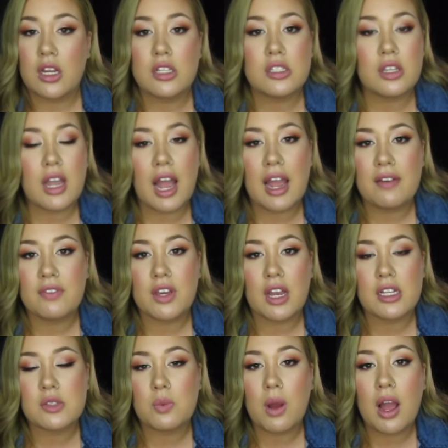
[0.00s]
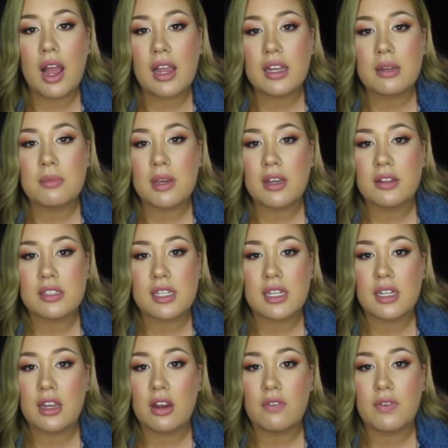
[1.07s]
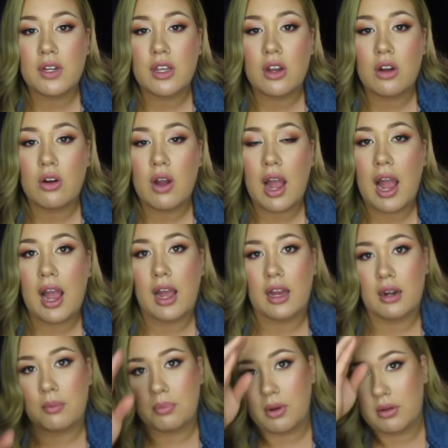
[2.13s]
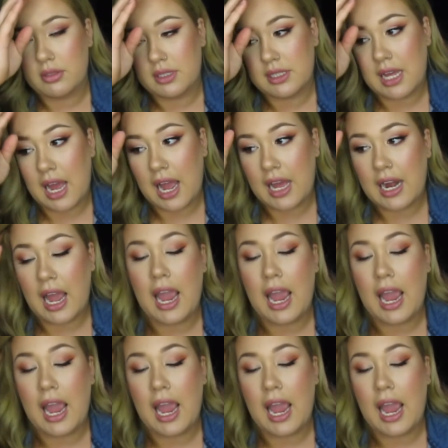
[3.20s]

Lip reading: So yeah, if you guys want, I can make a skincare video and post that.